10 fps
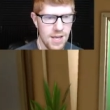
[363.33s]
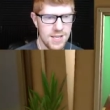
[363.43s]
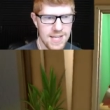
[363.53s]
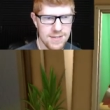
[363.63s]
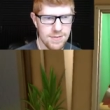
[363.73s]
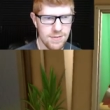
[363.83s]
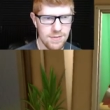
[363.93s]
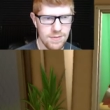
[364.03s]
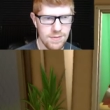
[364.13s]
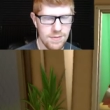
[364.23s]
Is that
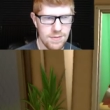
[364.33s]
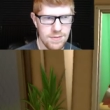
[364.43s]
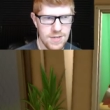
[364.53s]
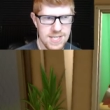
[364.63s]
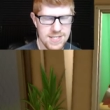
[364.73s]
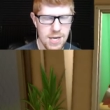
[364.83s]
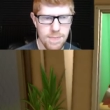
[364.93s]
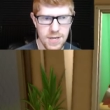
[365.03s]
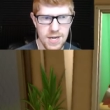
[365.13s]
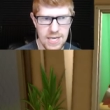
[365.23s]
is that
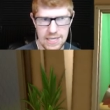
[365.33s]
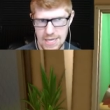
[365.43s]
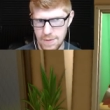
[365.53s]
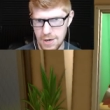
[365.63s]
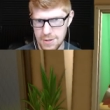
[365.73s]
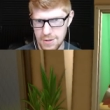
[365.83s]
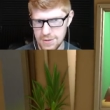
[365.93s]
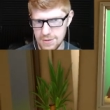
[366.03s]
centipede gonna eat that moth?